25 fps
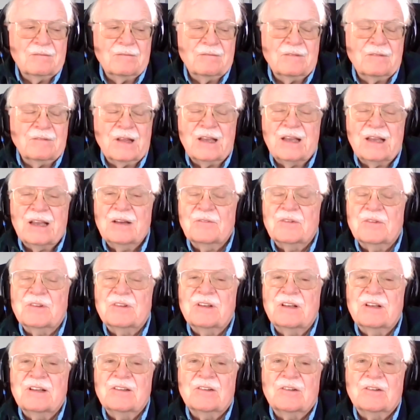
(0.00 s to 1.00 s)
they have
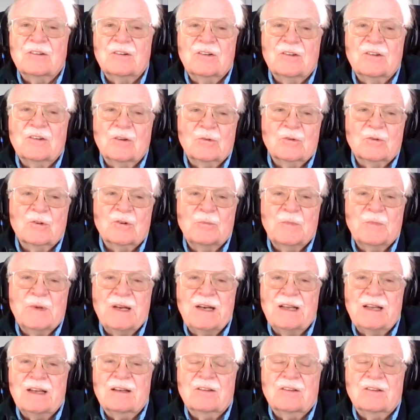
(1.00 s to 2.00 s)
censored social
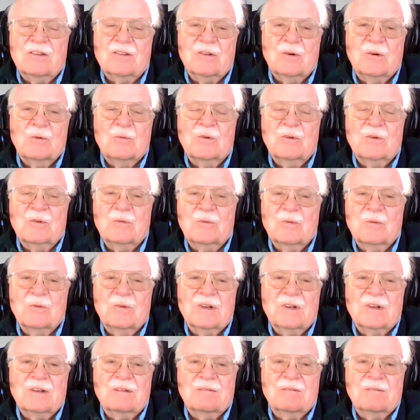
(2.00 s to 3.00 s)
media.
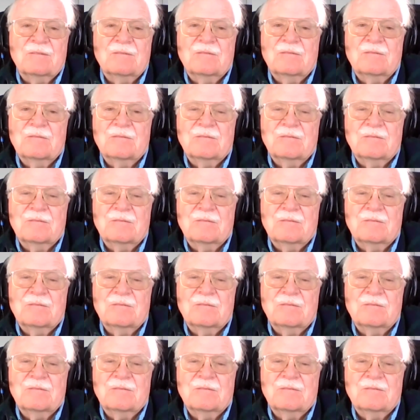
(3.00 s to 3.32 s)
So